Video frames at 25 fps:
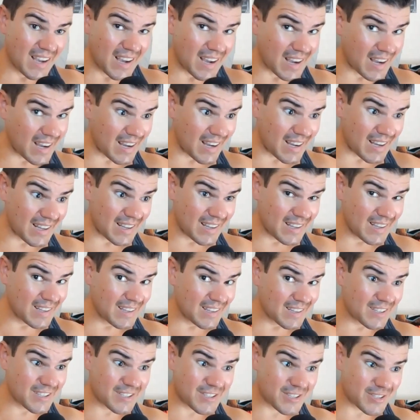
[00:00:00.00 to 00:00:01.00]
Uh,
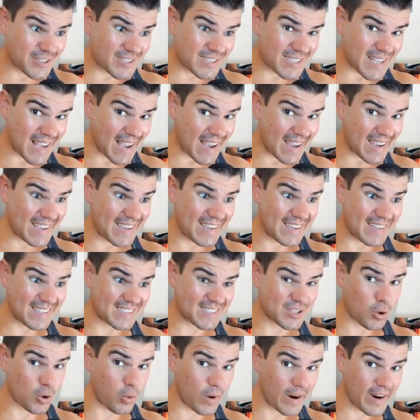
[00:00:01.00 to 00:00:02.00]
could you say
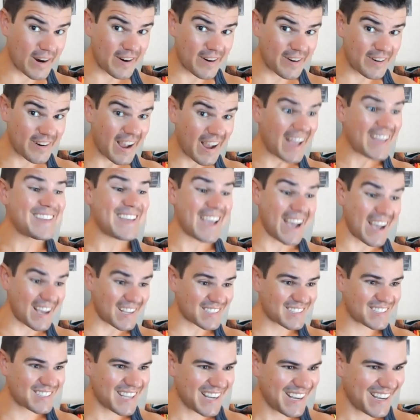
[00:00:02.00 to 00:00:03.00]
he's queer?
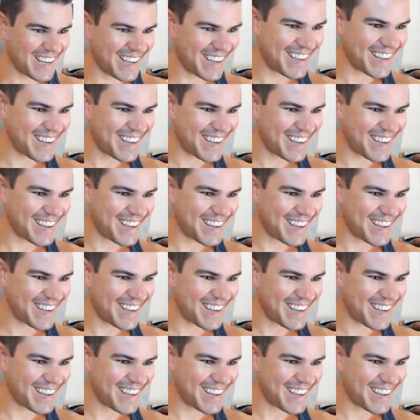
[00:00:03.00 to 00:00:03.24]
Yes.